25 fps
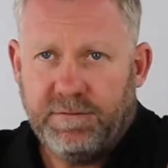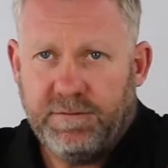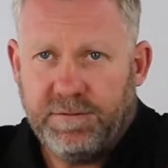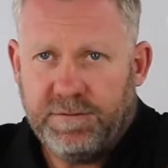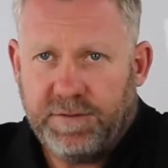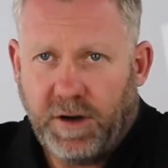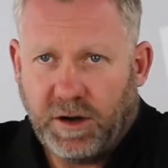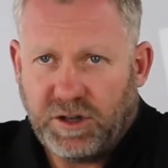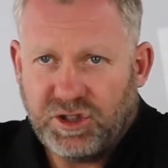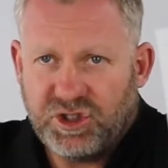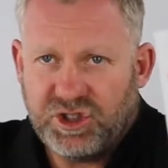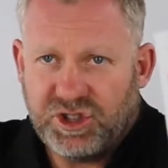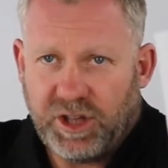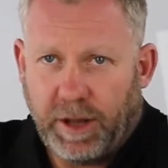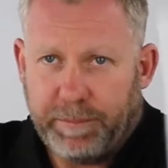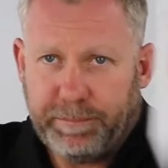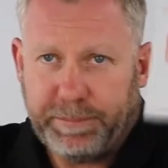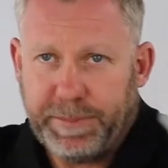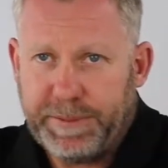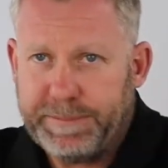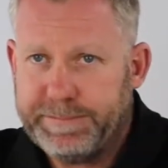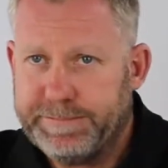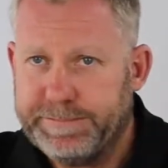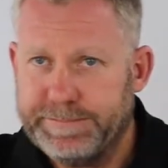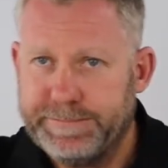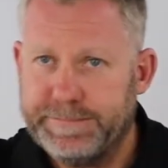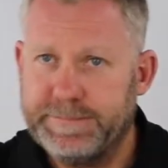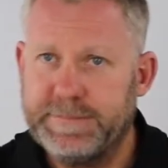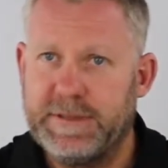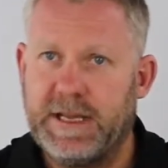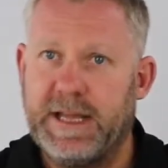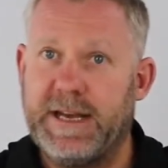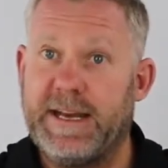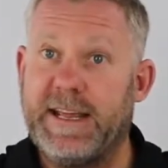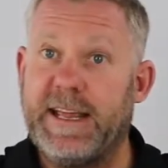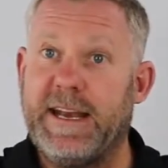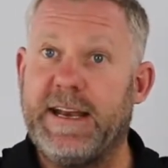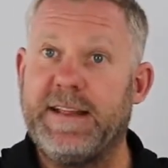funk stop.
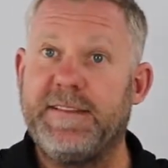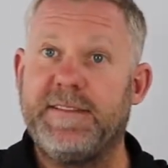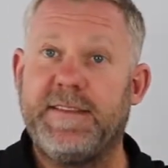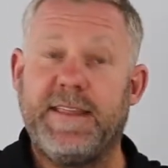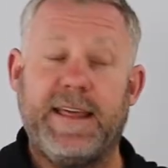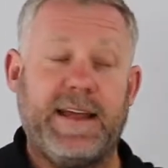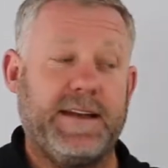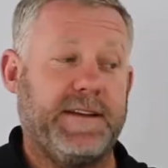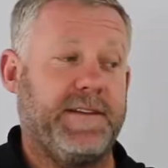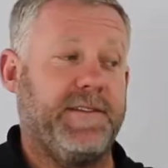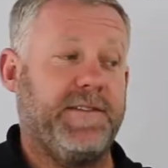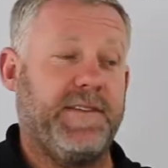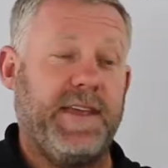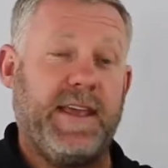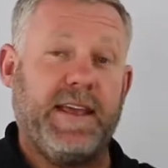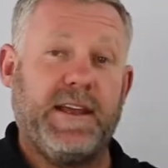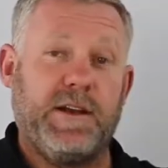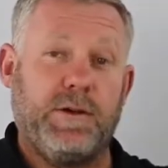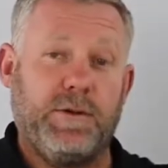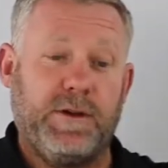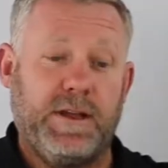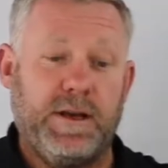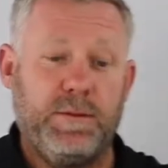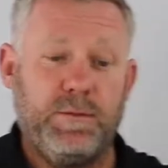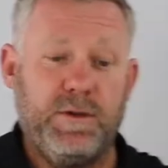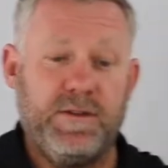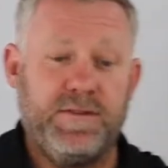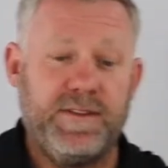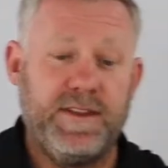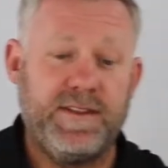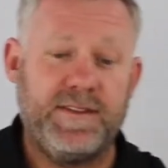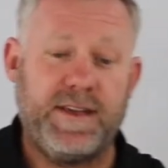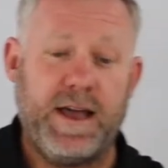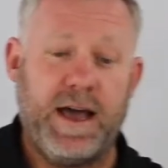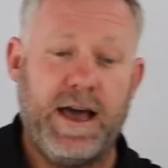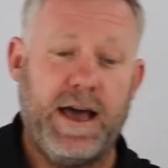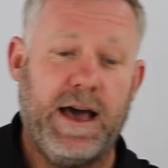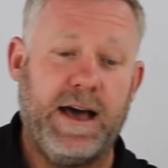Going to get into that in a second. We're going to move
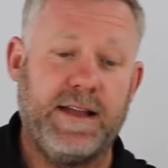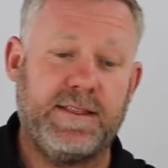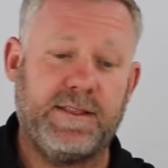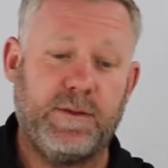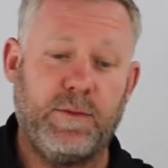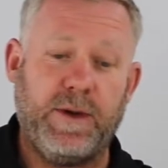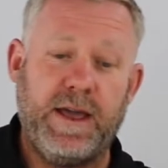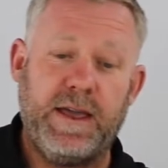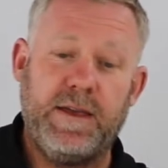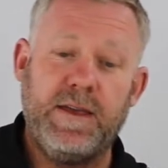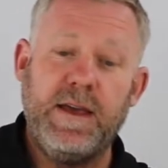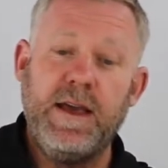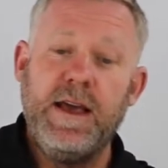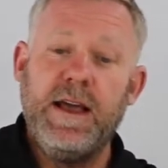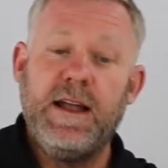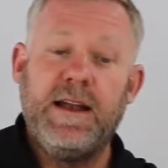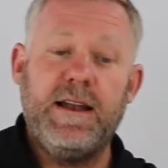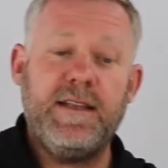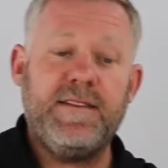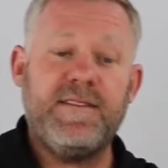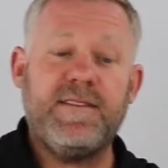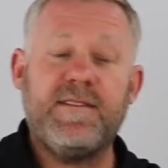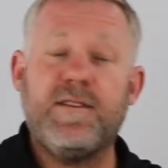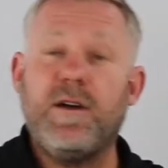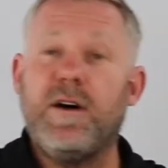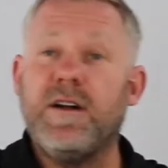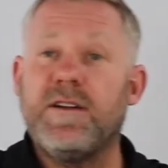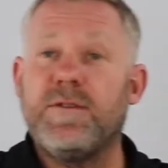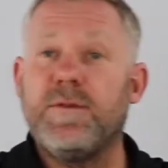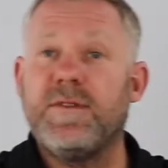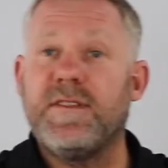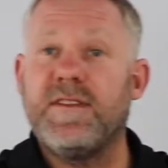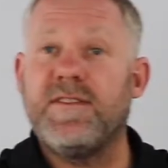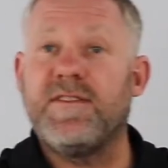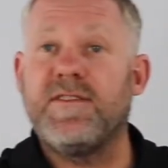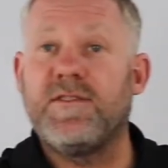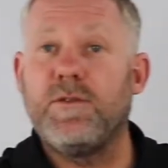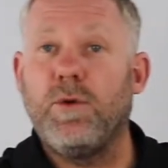this guy out the way. Let's start
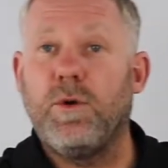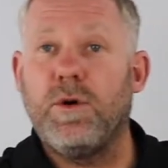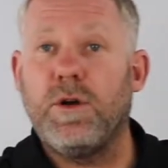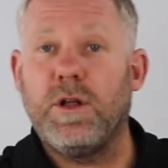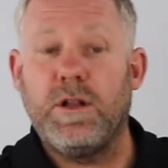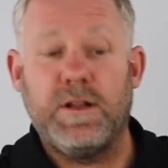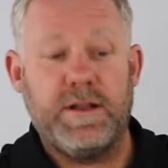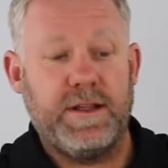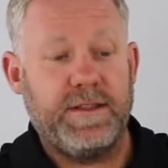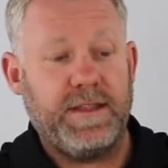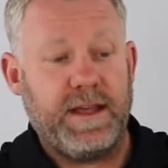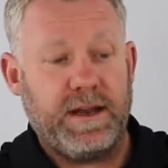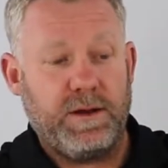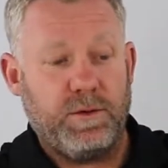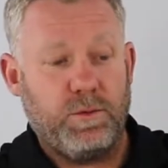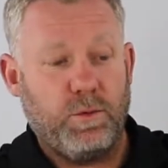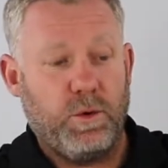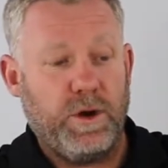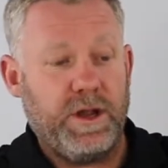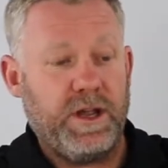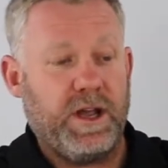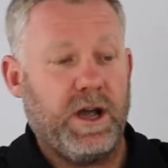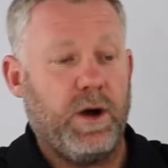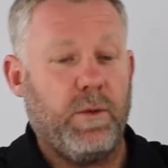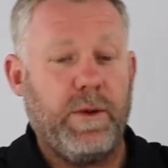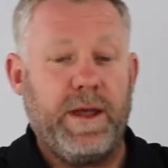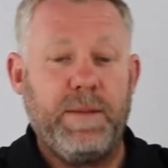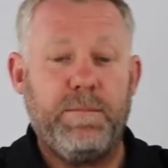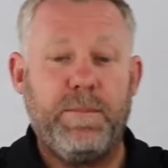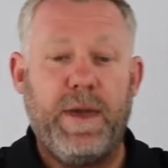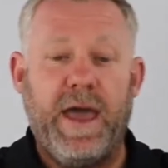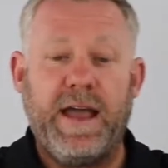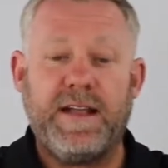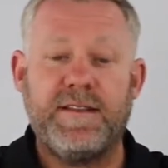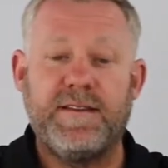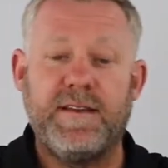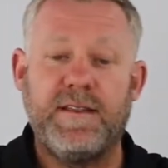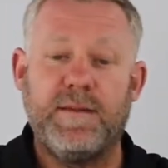with the snorkel and then work our way
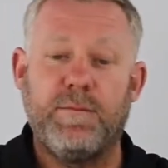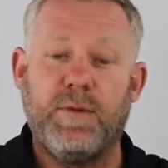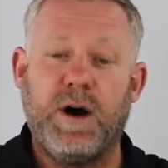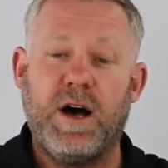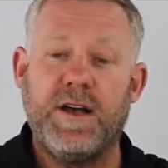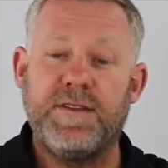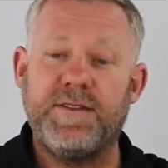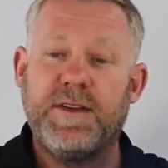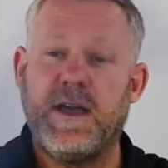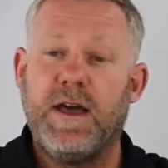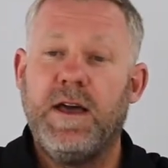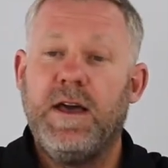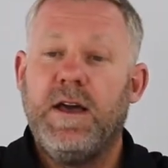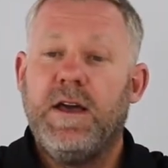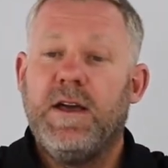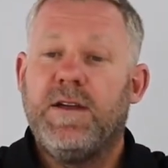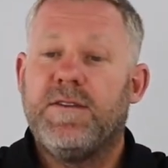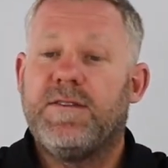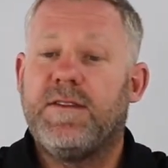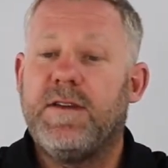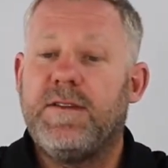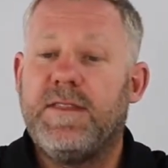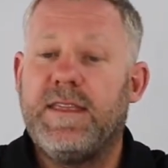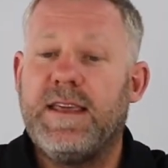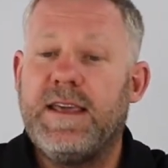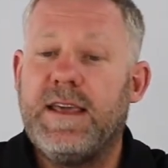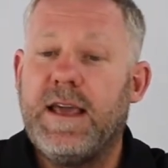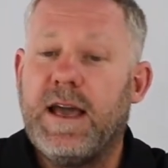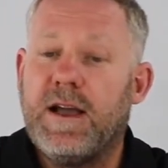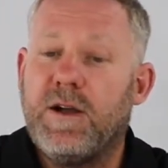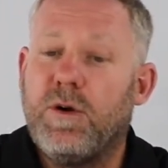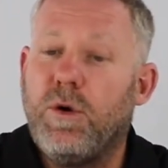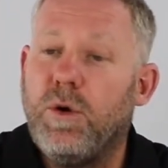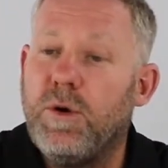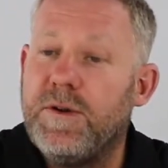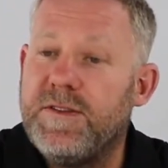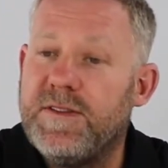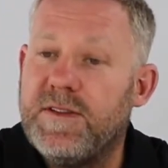back to the mask. So the
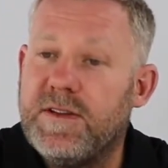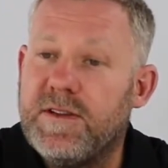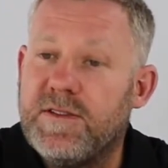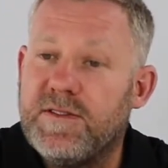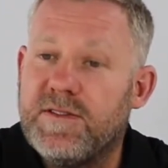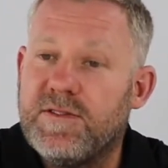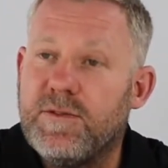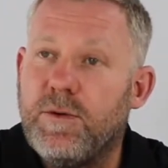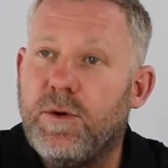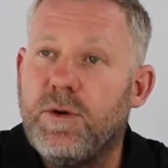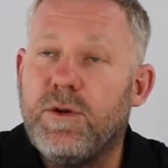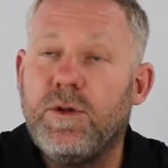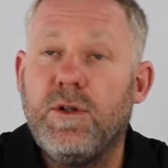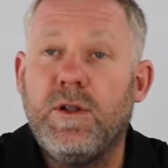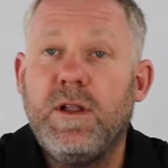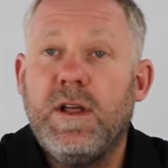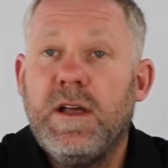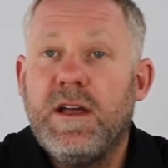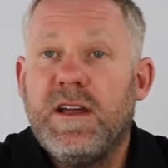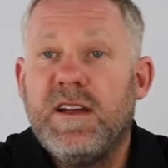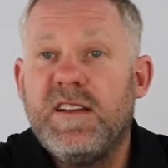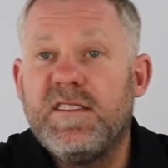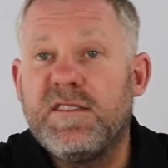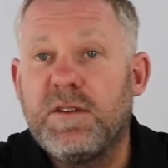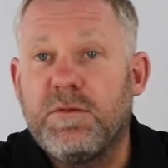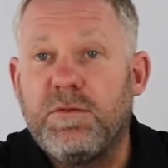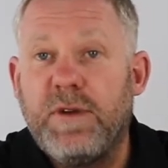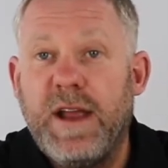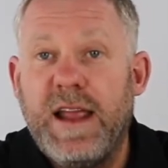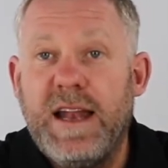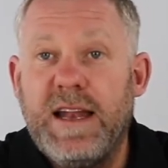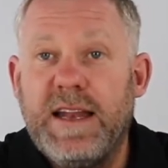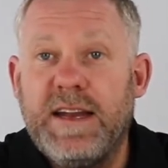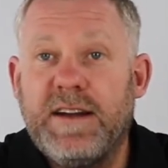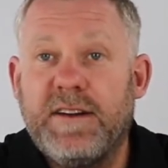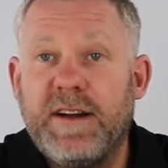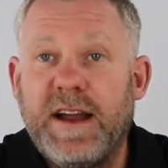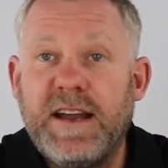Corsica snorkel is a
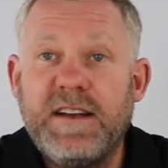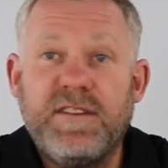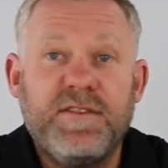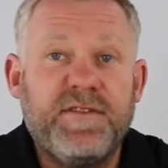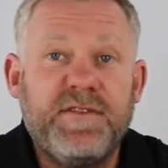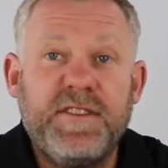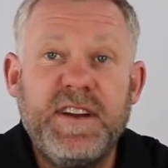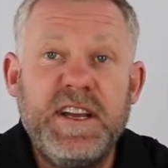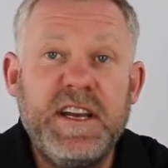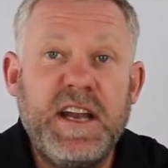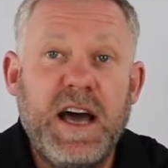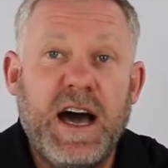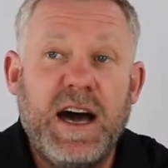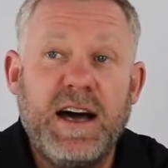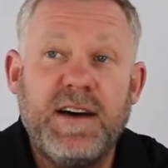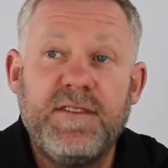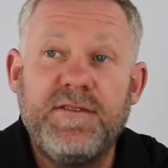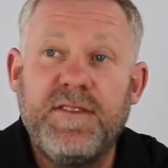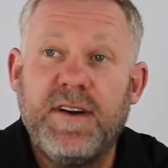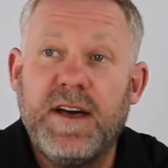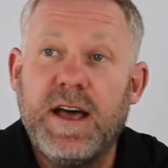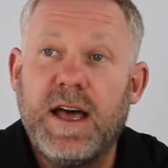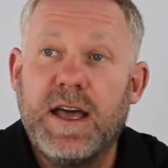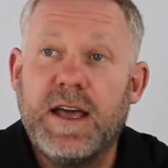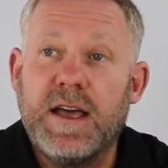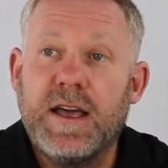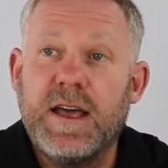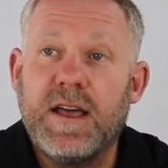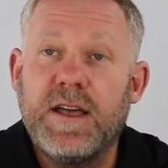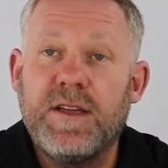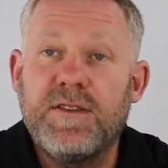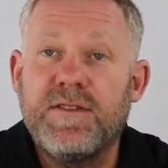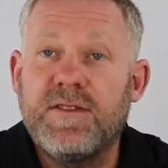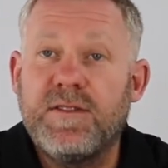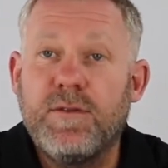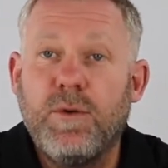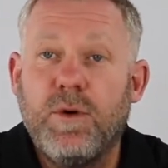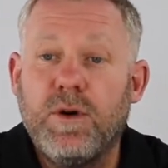really great
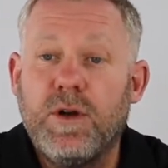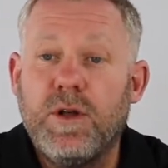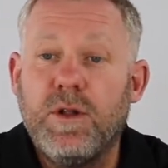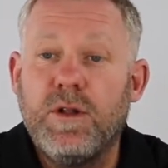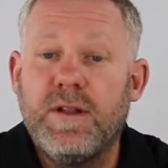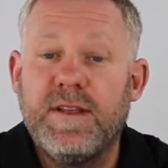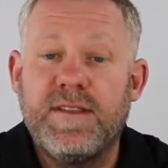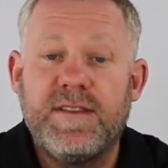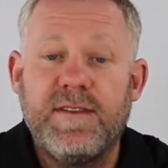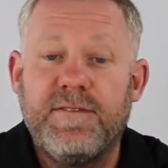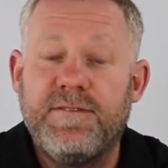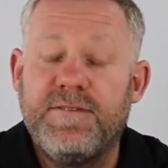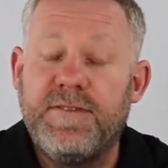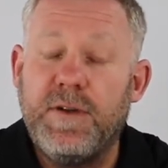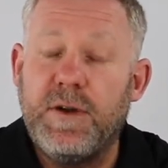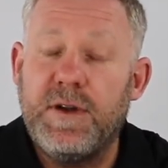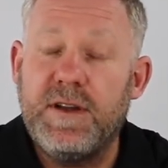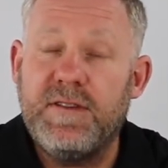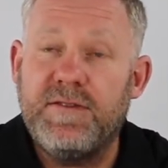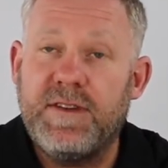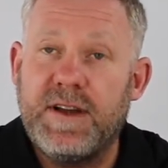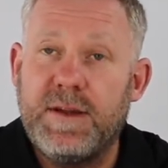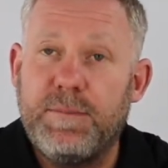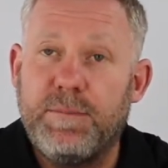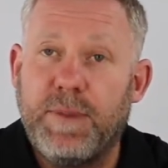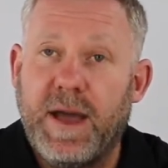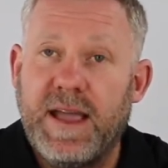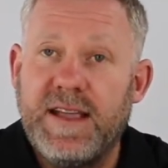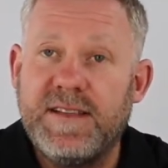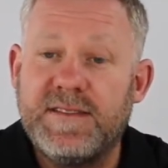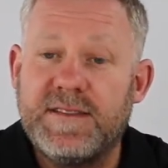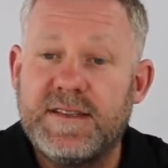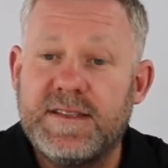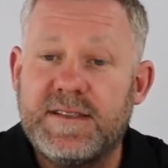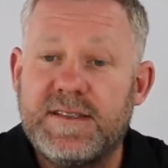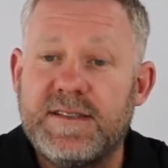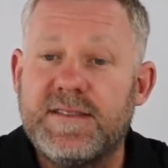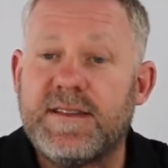freedive snorkel. It's a very, very
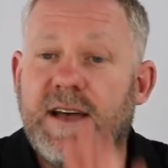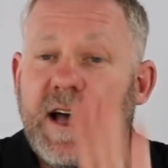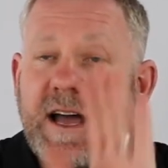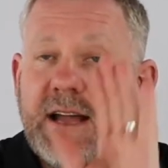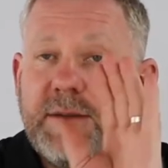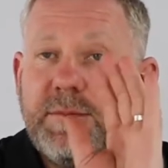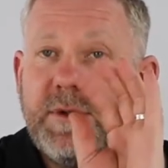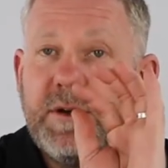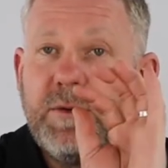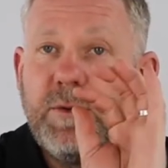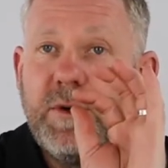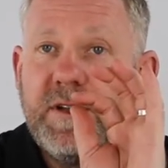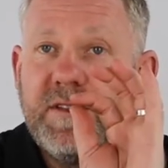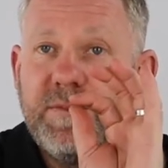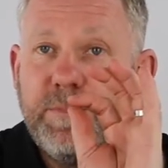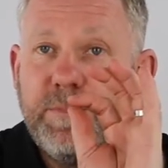basic design, but it works